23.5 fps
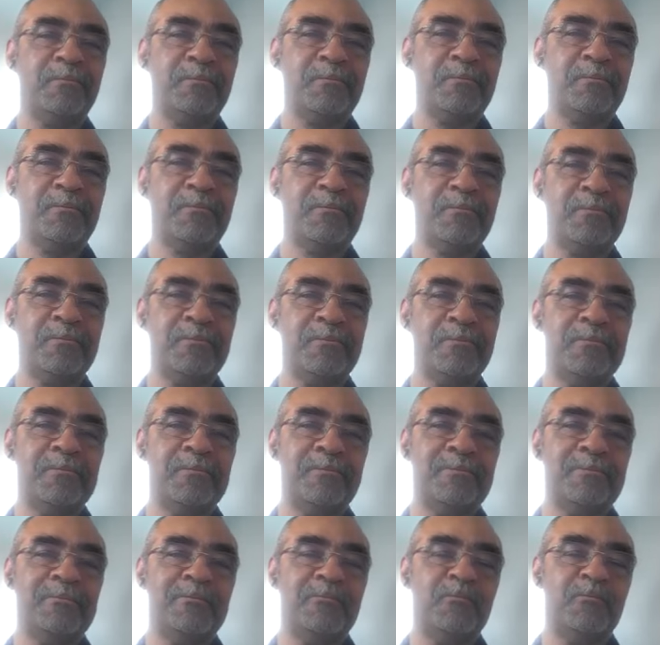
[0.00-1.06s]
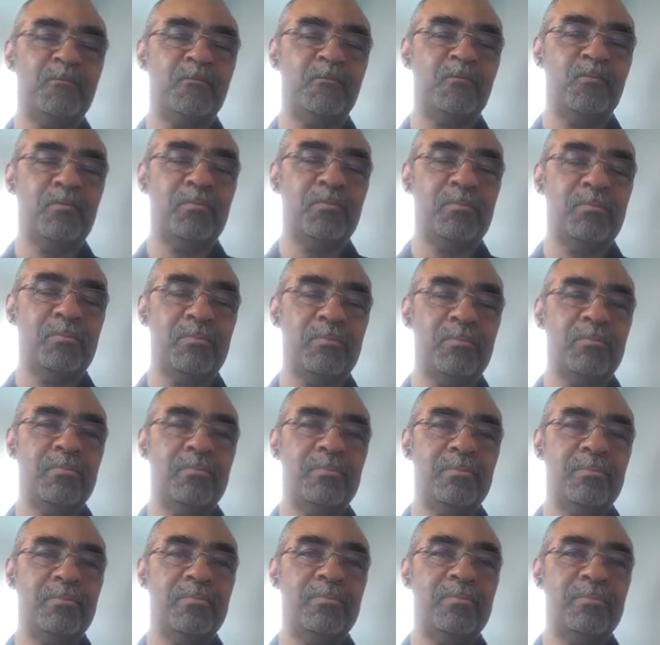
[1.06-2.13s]

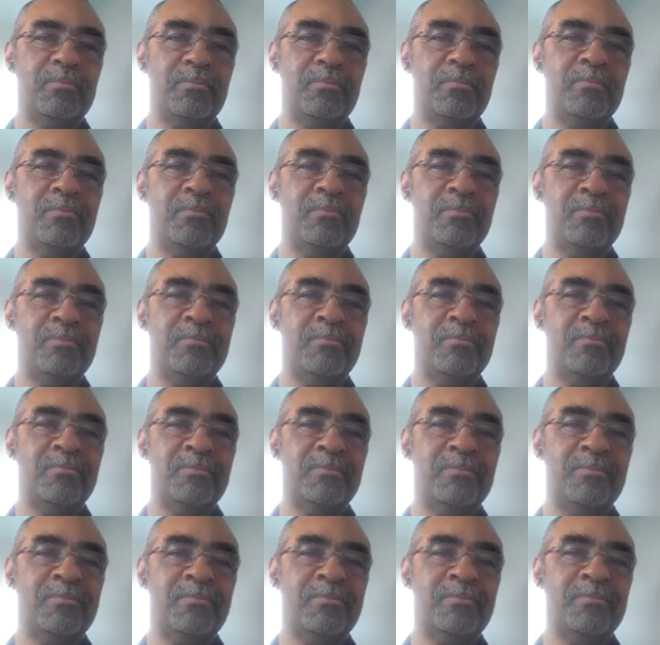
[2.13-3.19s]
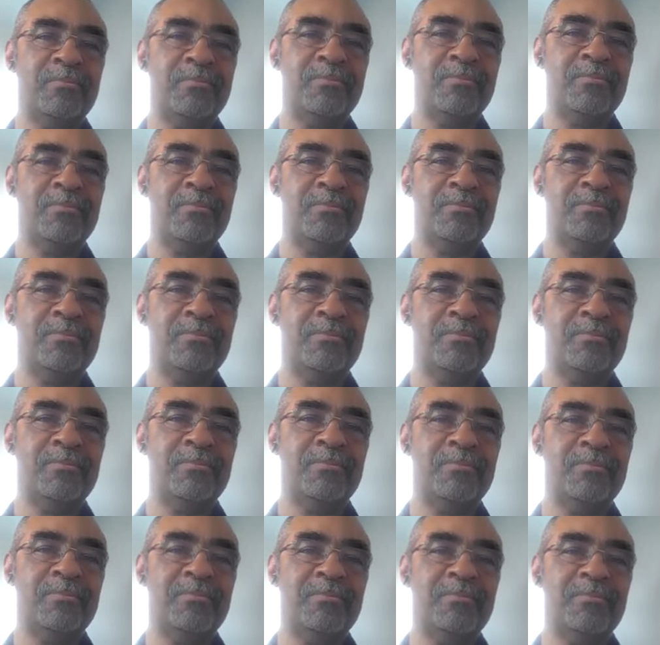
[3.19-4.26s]

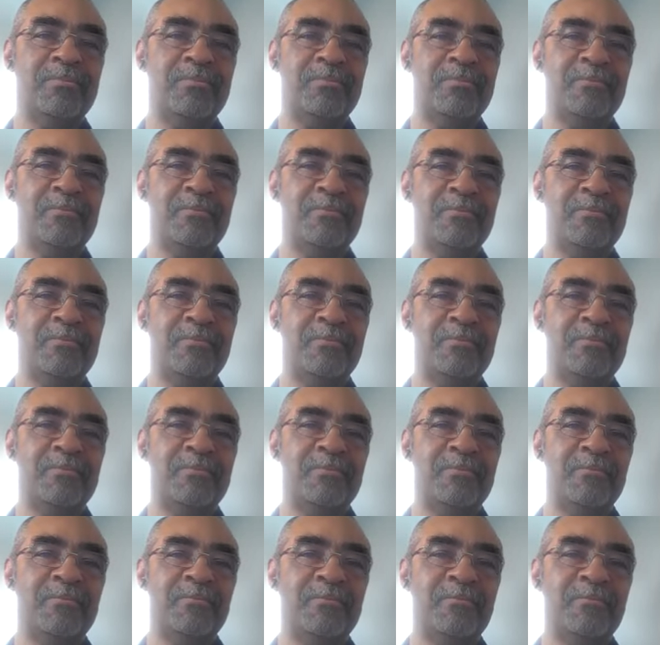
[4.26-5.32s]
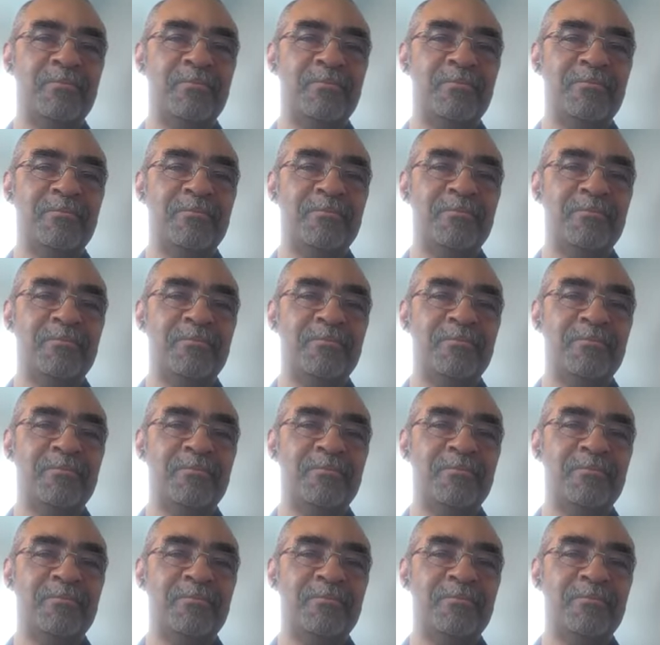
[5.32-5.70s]
No words are spoken by the person on screen.